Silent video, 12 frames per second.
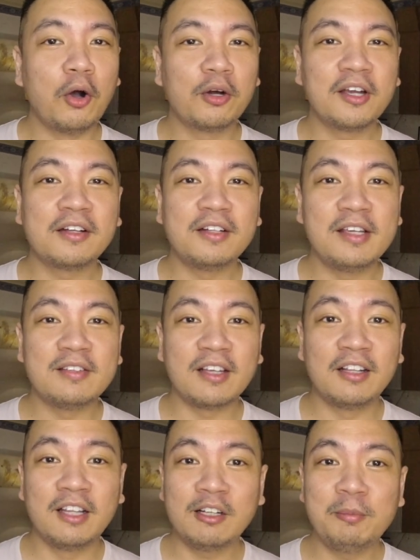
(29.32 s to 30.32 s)
or at least
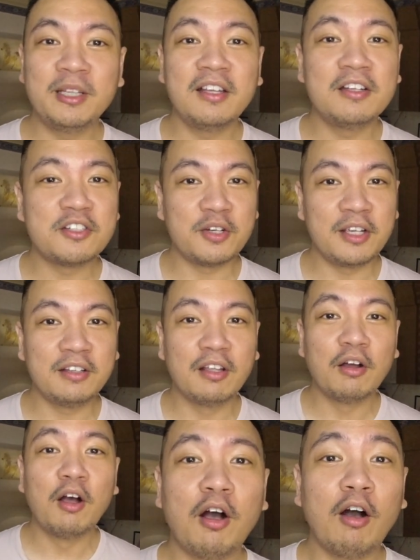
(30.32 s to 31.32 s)
a little bit intrigued
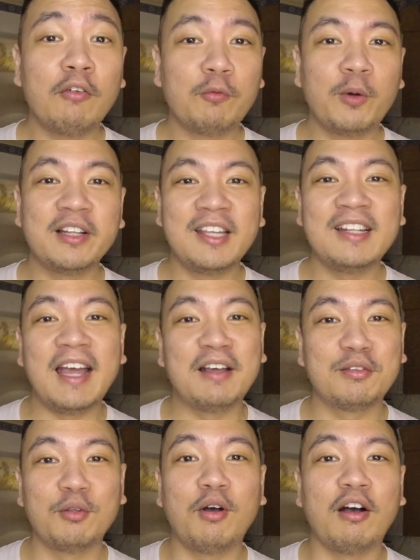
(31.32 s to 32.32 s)
of what it
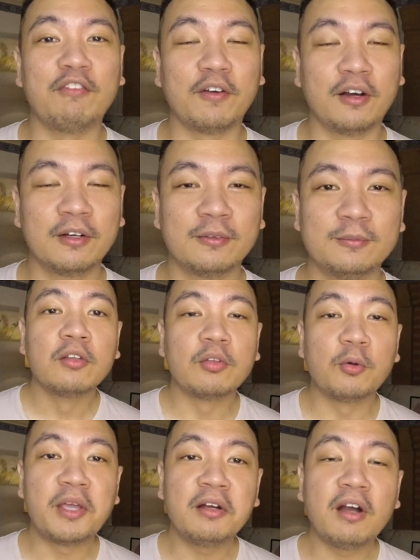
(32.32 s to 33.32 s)
has to offer.
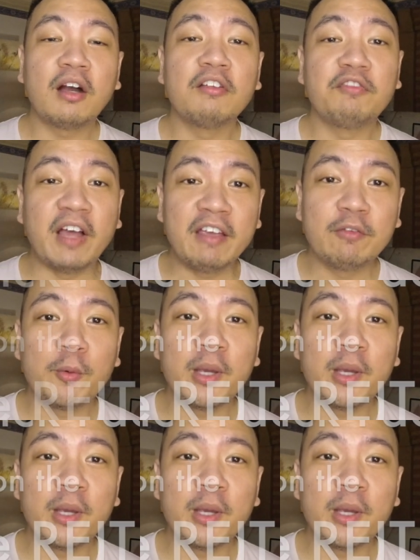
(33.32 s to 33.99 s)
So here are 5